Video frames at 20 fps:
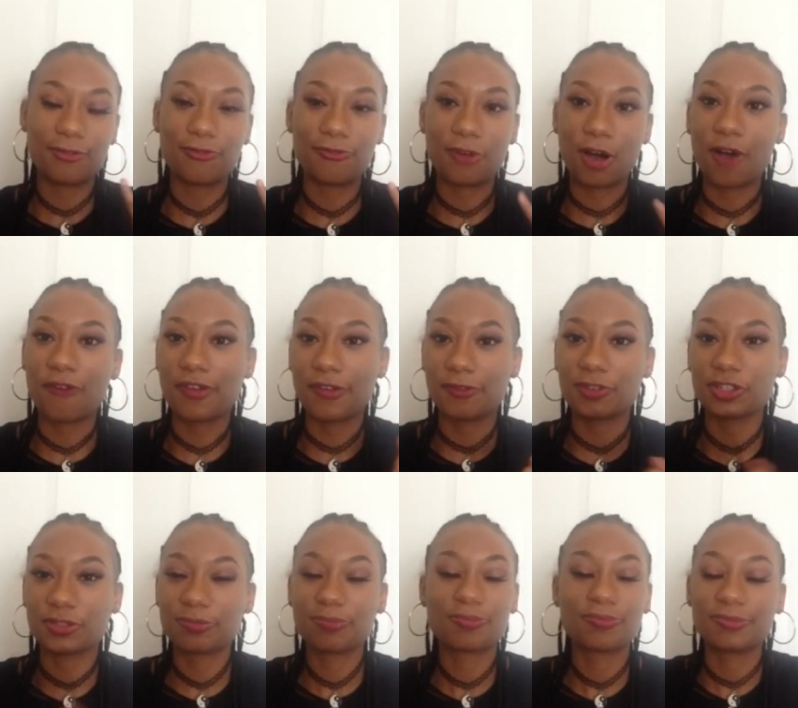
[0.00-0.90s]

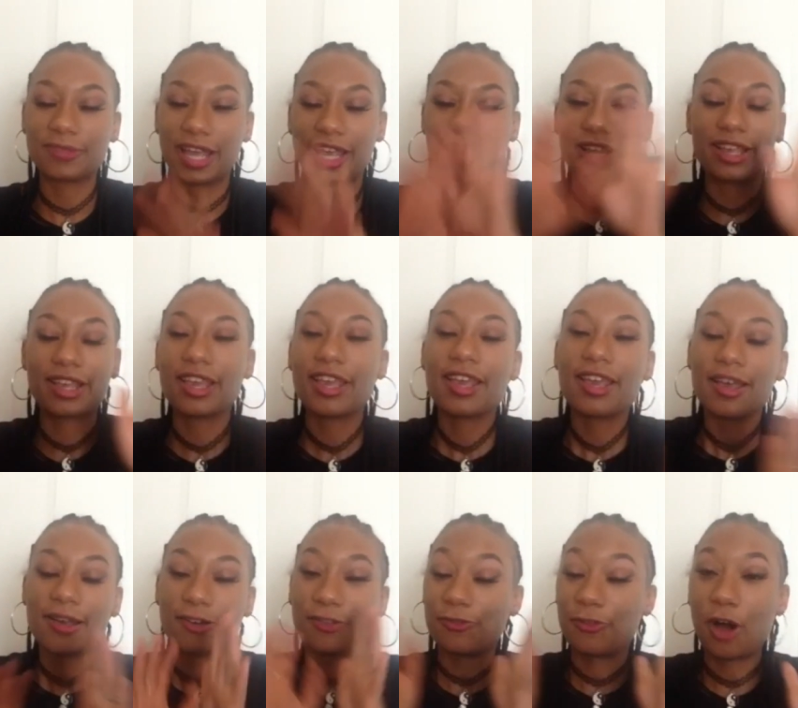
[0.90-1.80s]

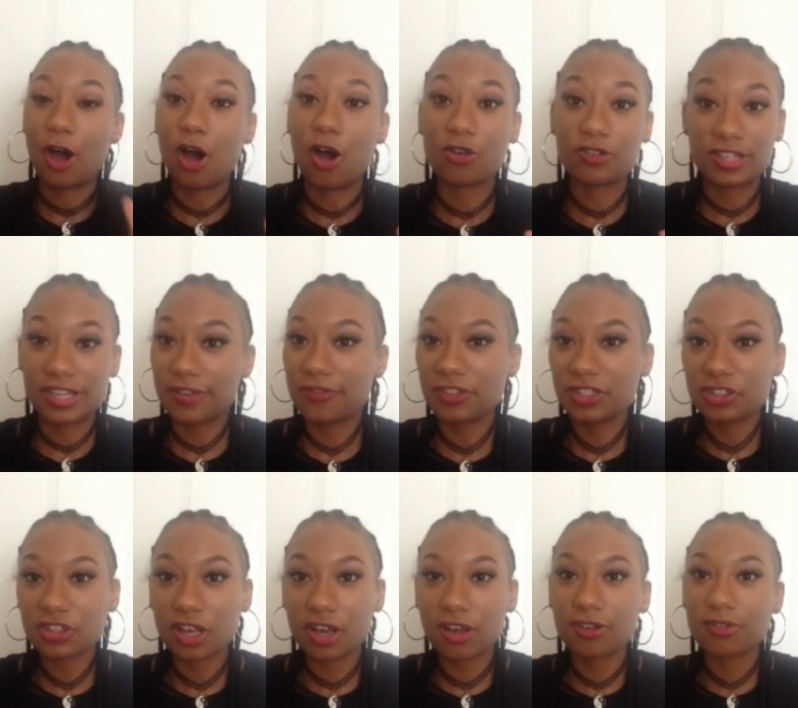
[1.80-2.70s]
fall TV
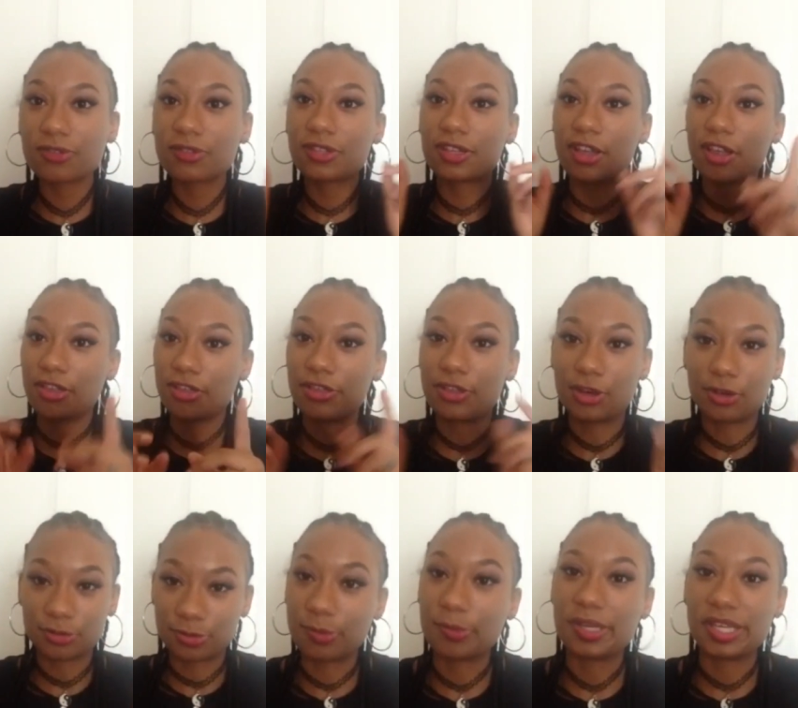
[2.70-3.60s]
shows.
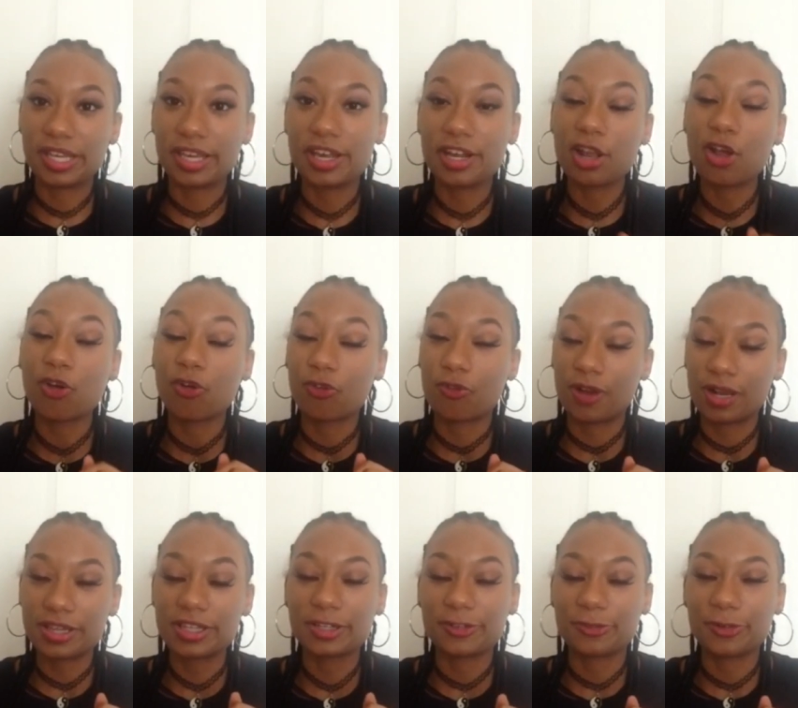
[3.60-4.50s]
Those will be it
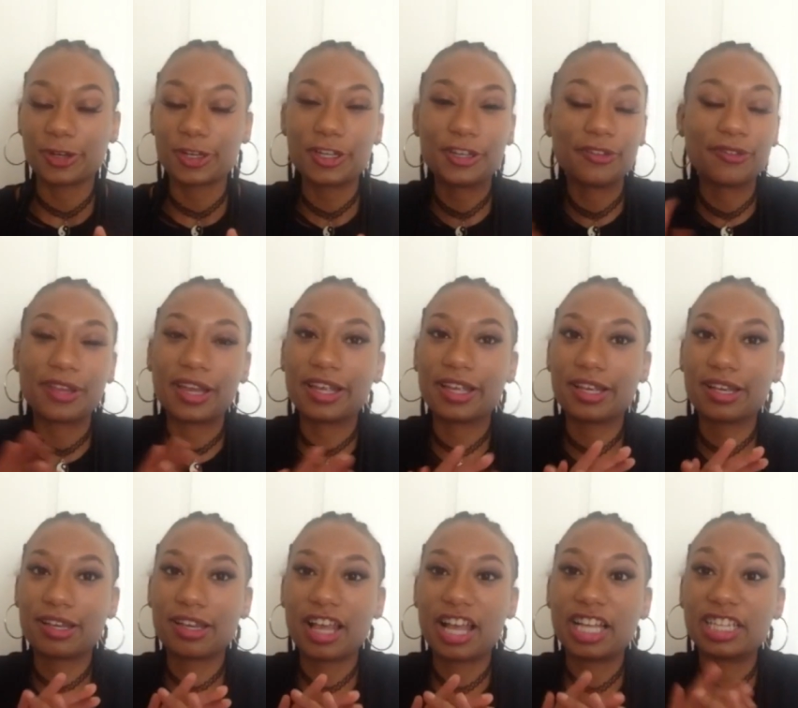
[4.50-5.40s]
right there for you.
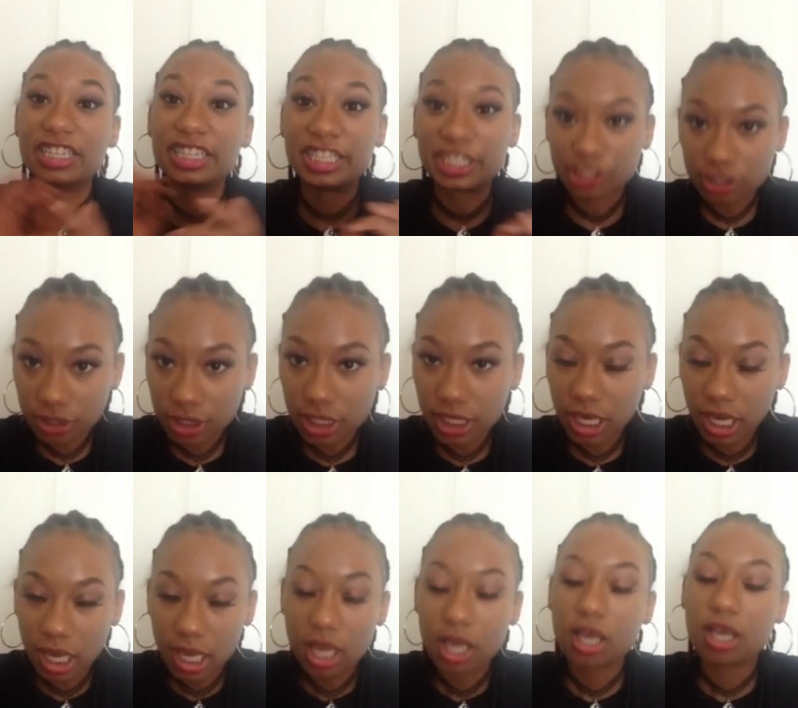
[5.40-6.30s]
Like, literally,
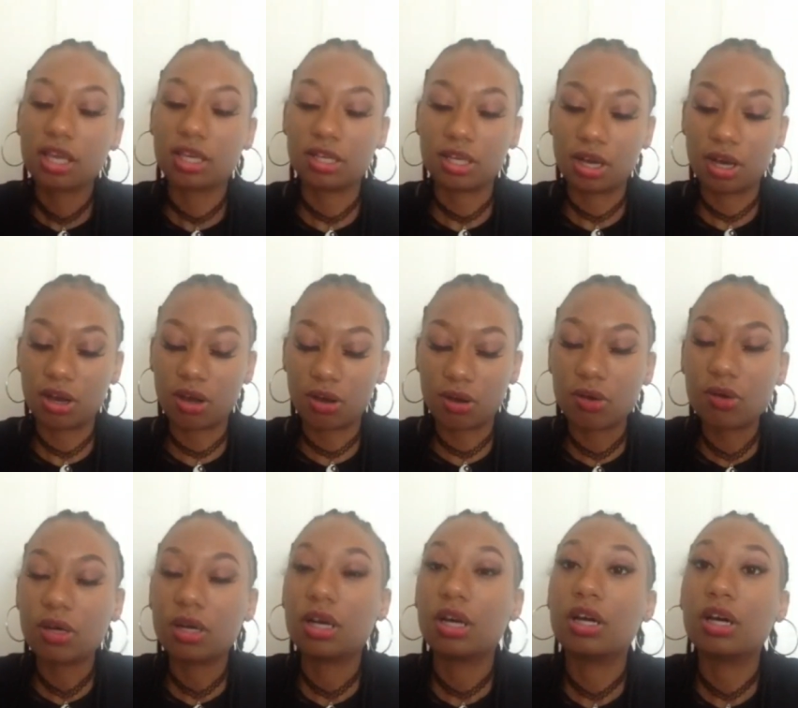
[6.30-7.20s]
y'all,
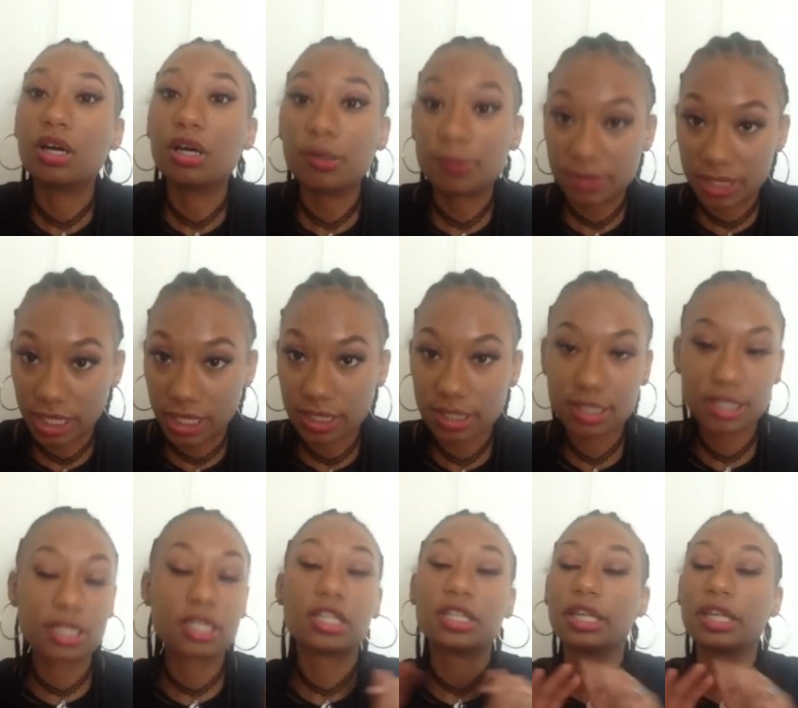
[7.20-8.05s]
obsessed.